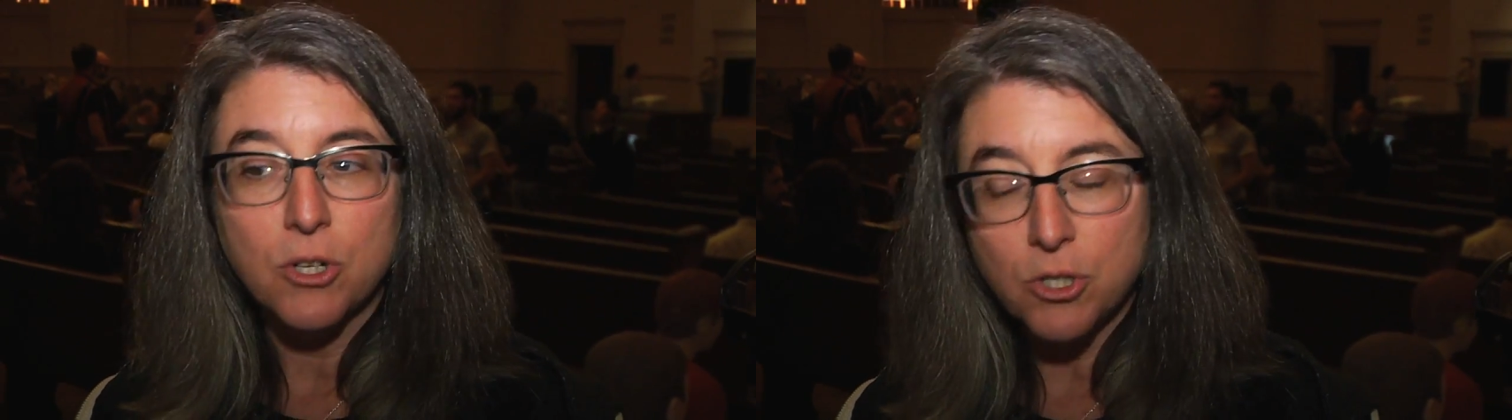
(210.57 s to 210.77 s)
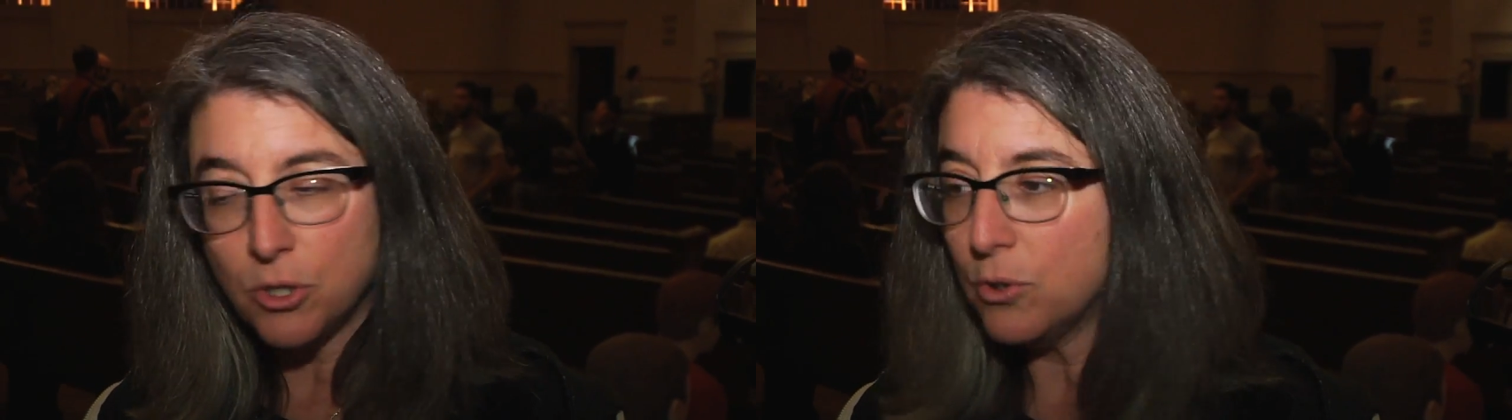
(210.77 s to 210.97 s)

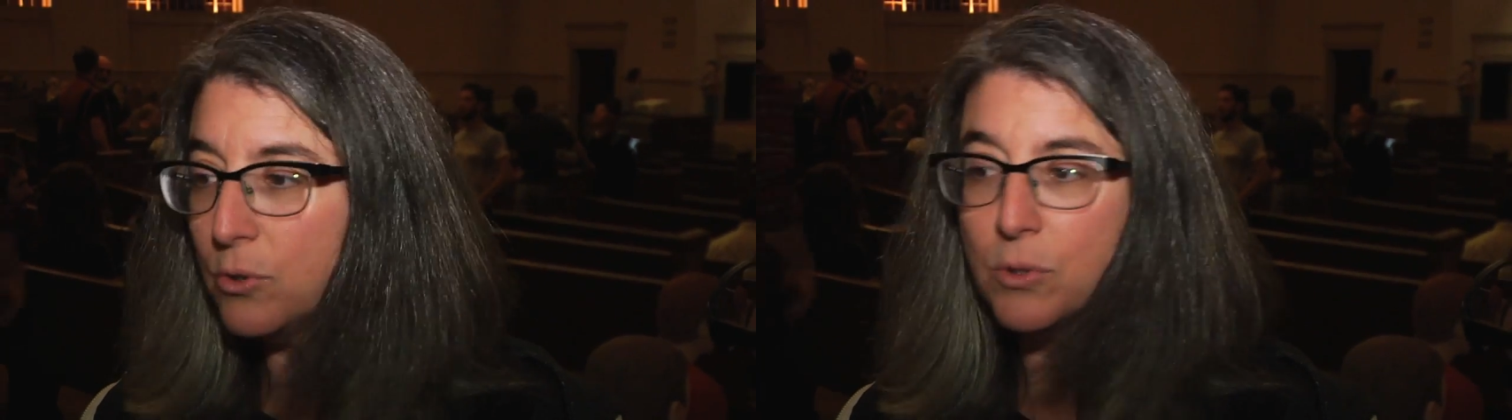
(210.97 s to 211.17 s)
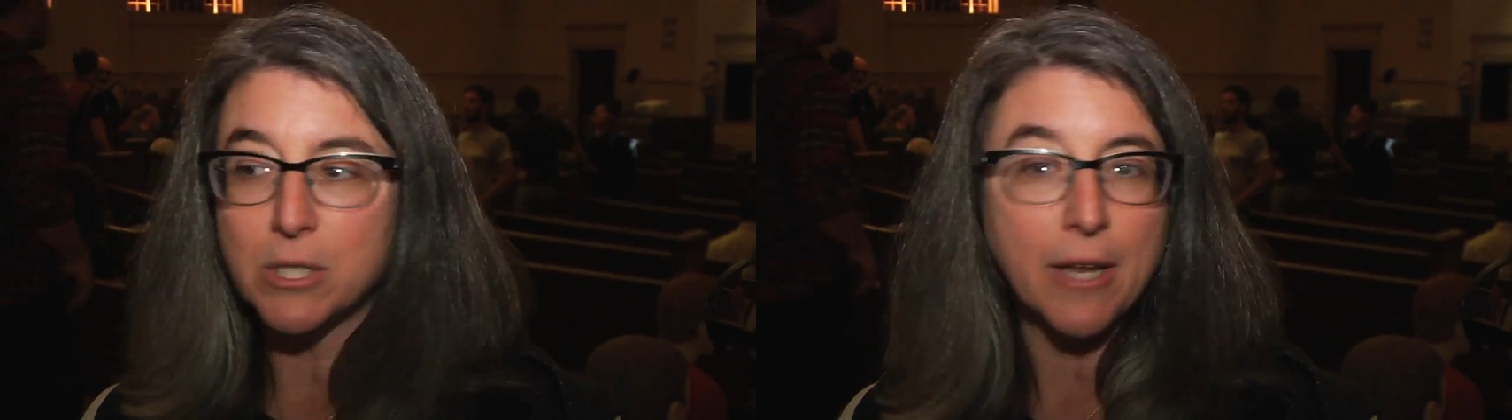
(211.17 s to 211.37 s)

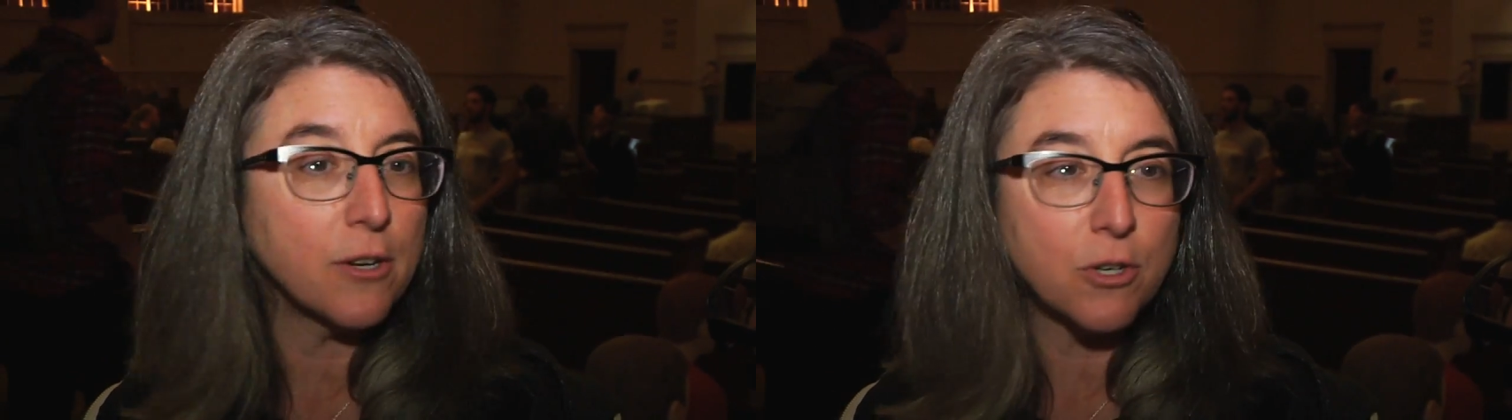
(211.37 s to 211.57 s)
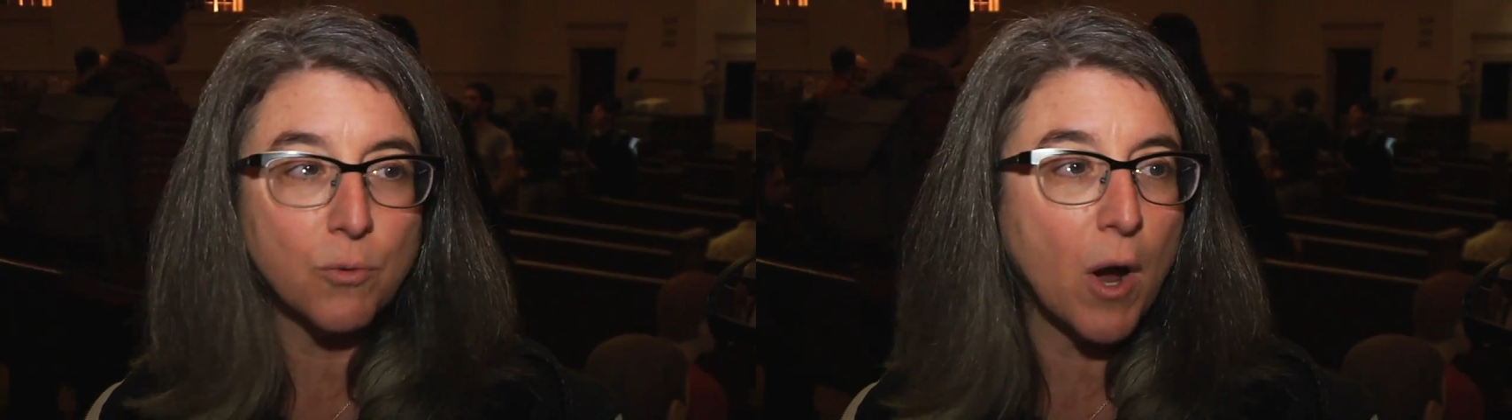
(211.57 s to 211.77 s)
to
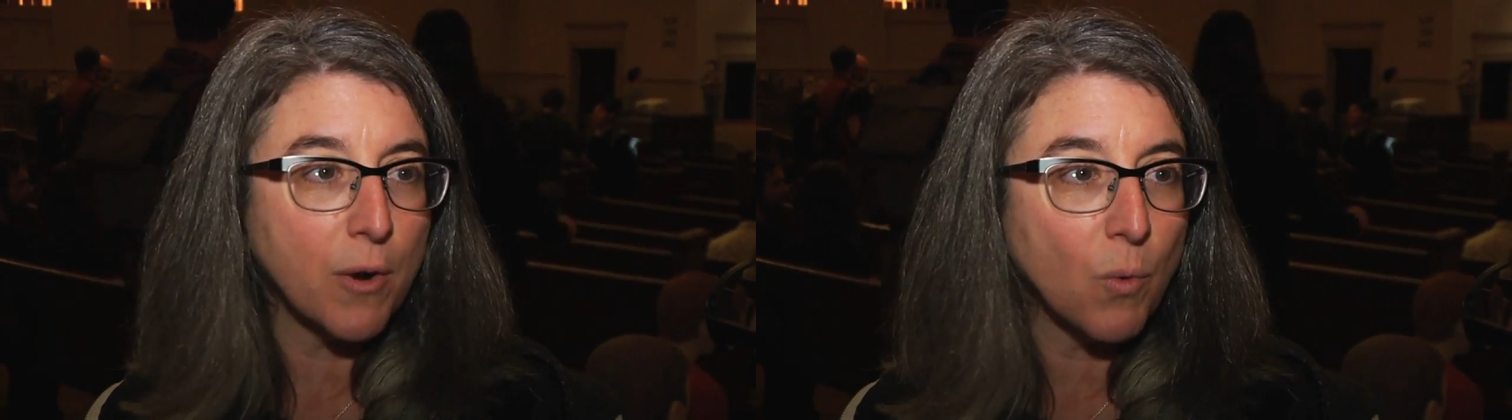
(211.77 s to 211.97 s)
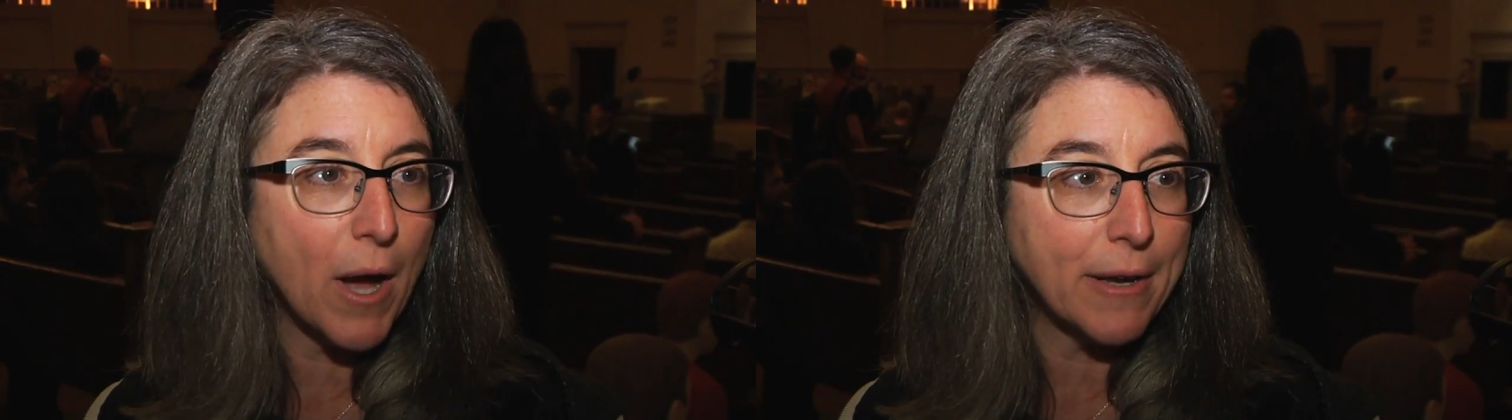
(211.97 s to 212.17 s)
Senator
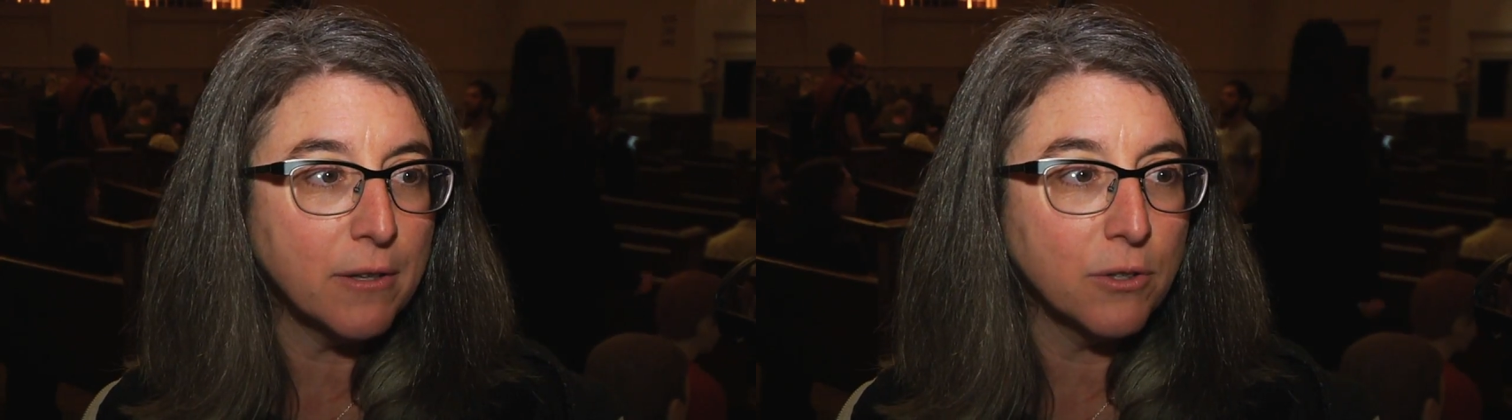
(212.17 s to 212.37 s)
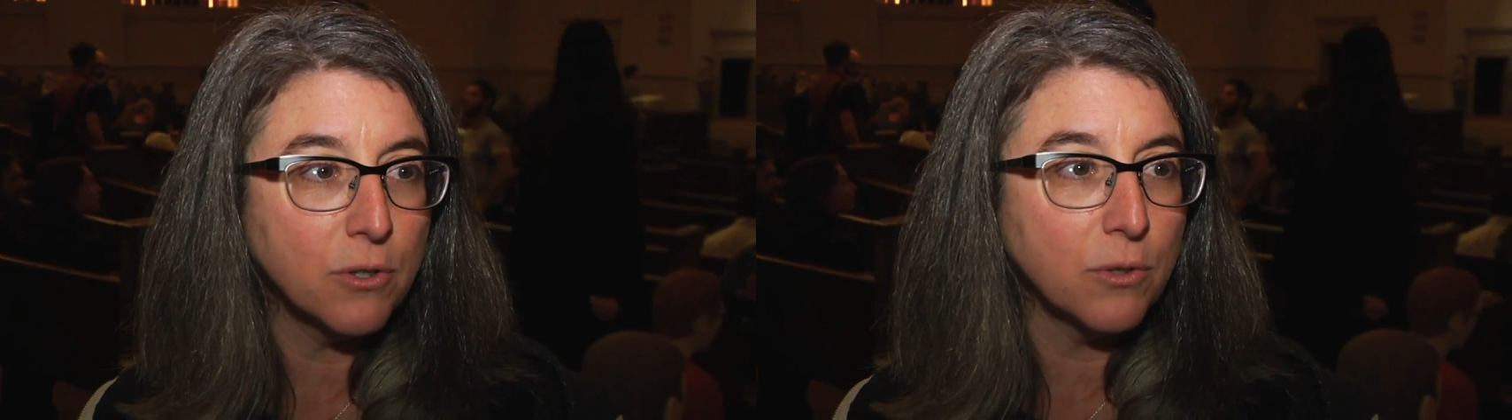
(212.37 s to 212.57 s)
Ron Wyden,